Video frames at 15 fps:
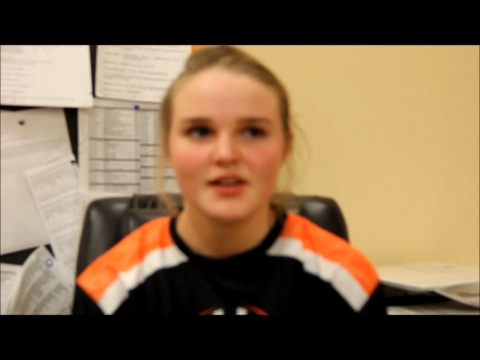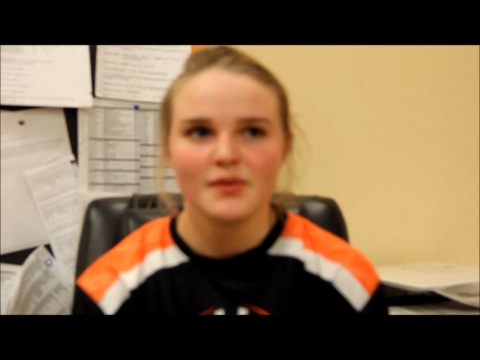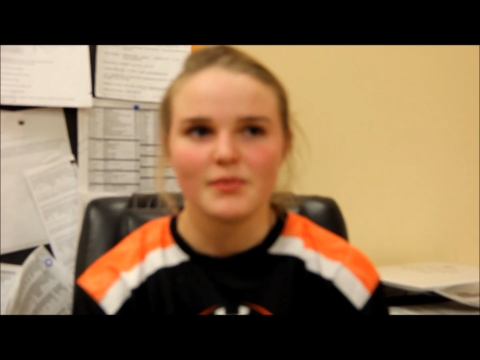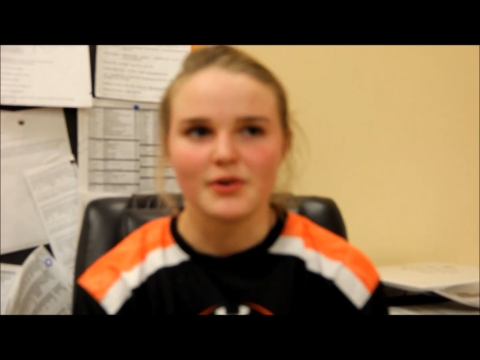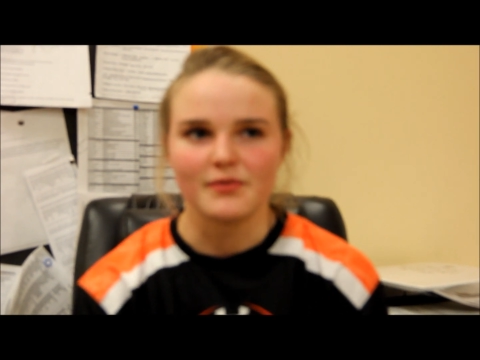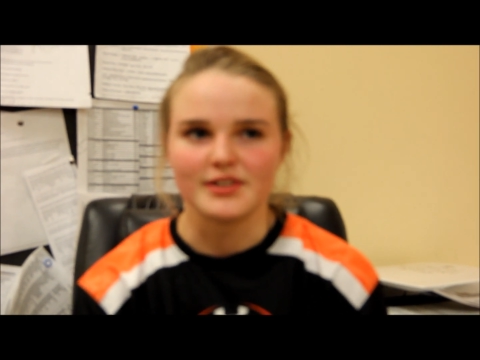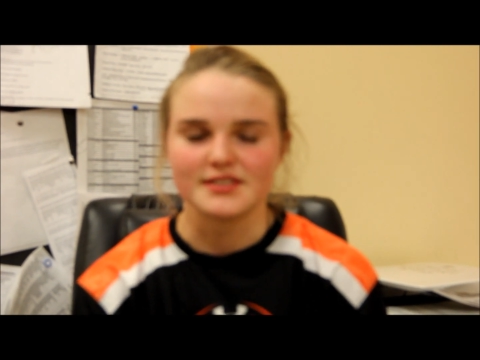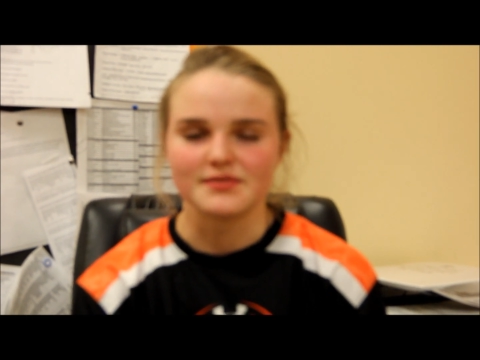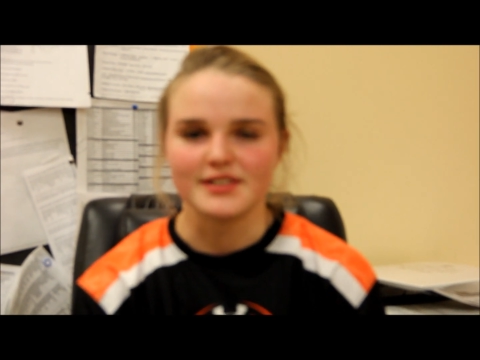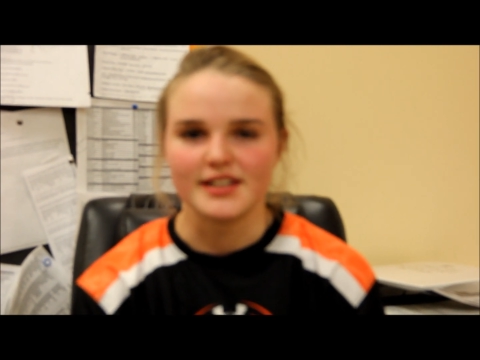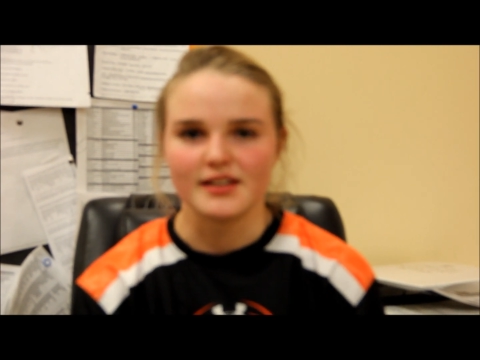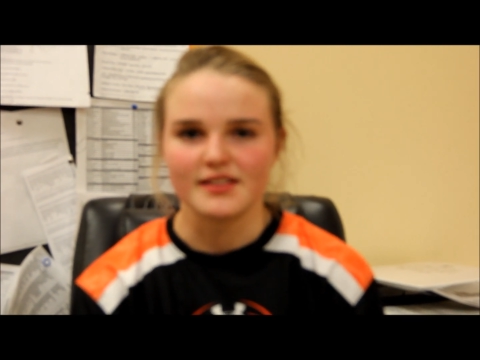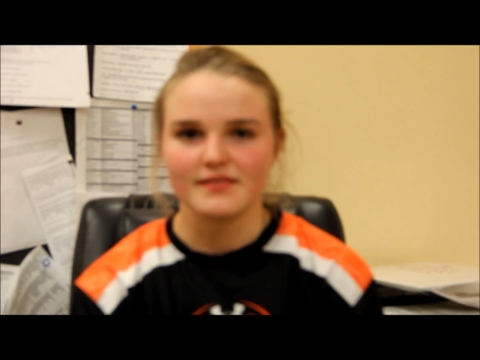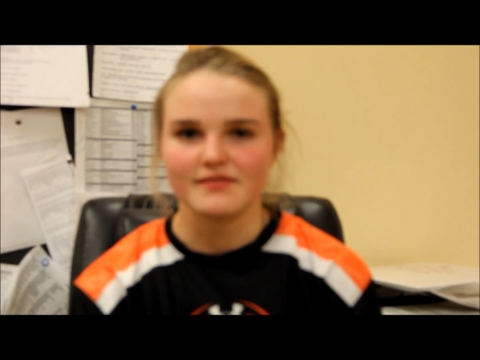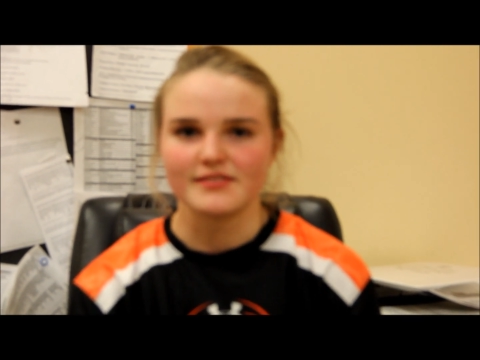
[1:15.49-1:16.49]
But once we
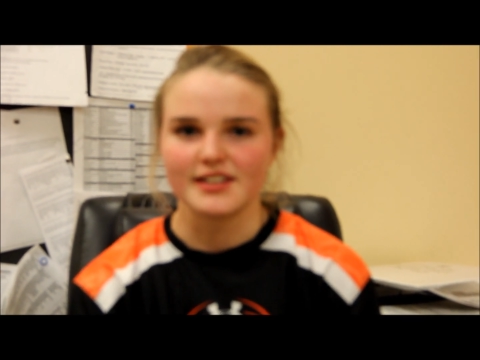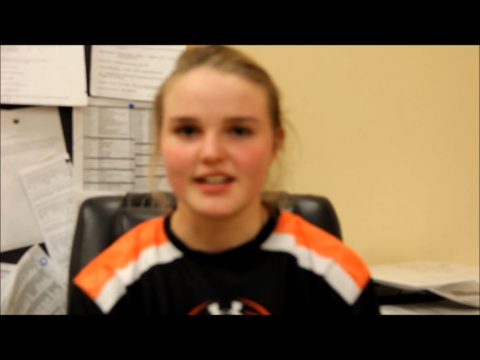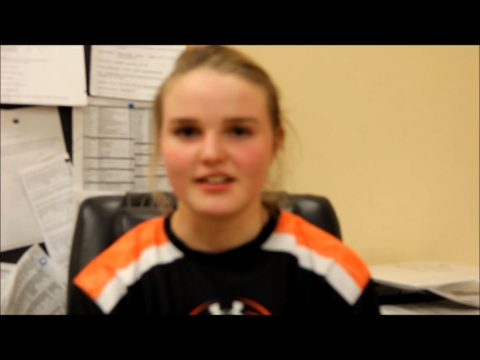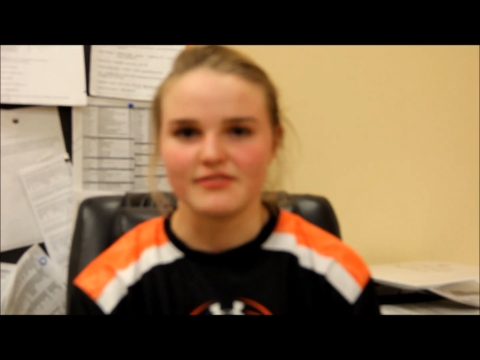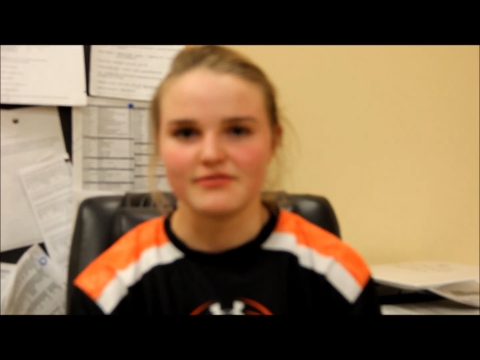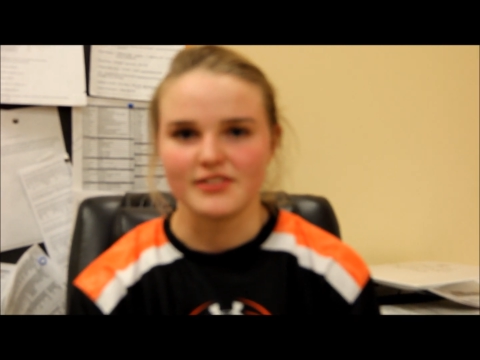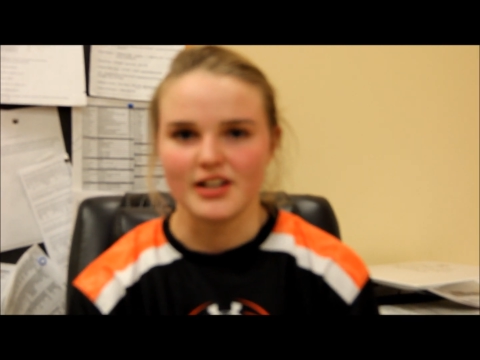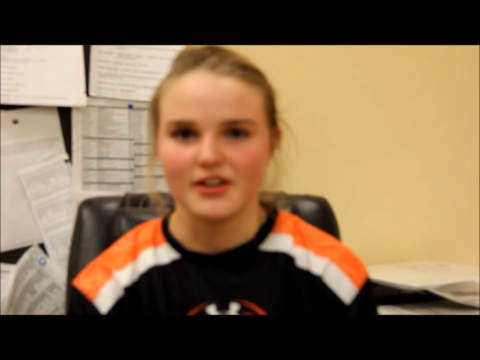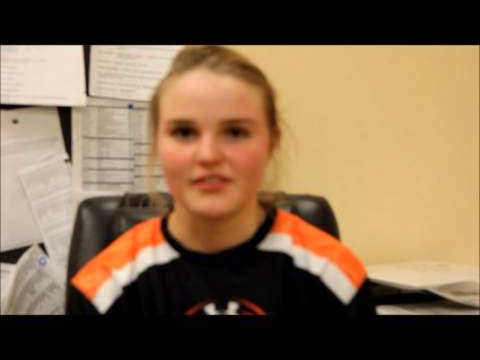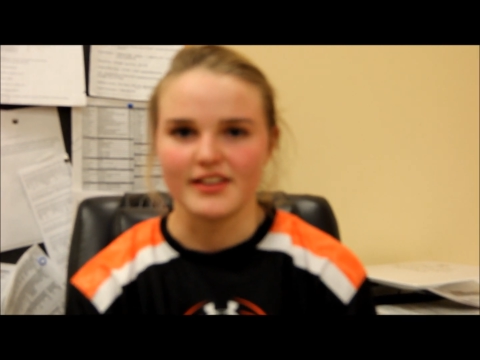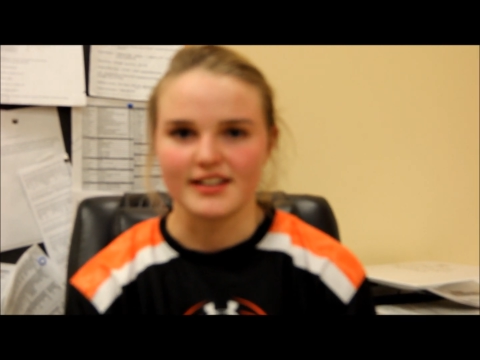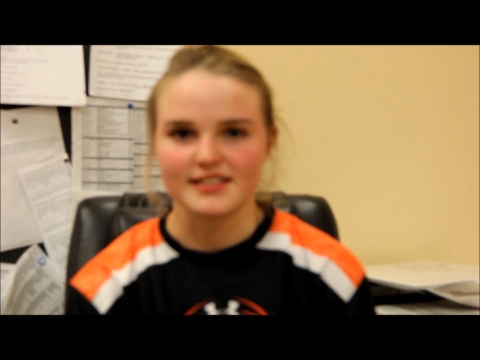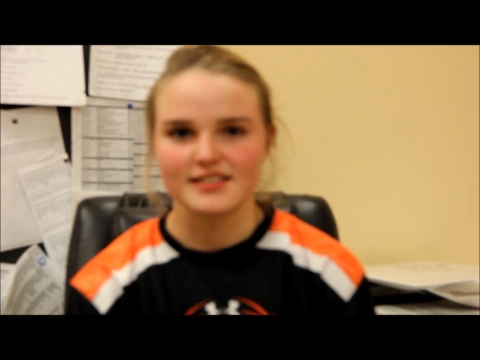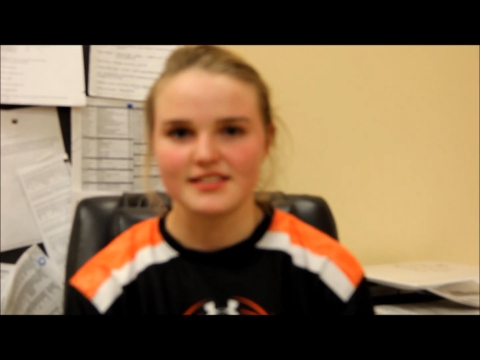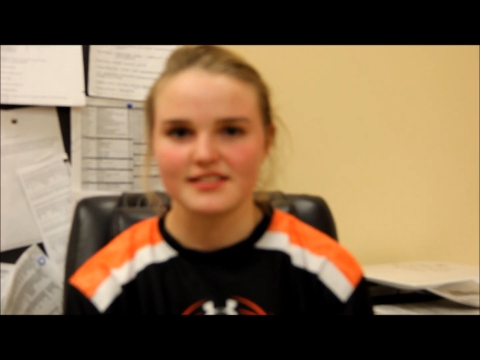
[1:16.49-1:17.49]
get a flow,
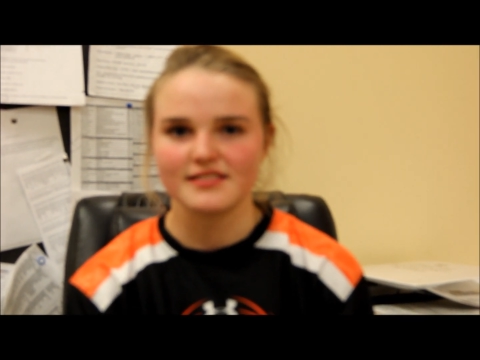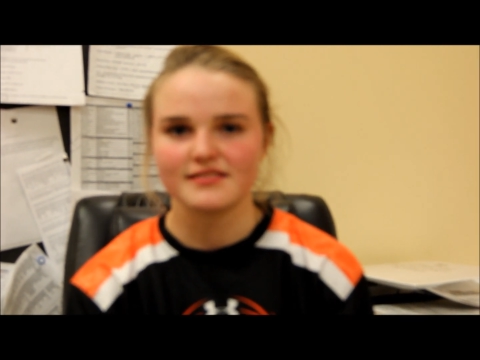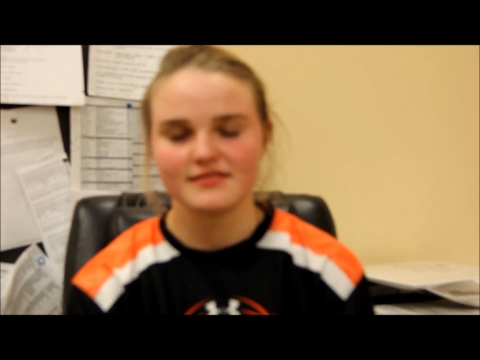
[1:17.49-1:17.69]
that's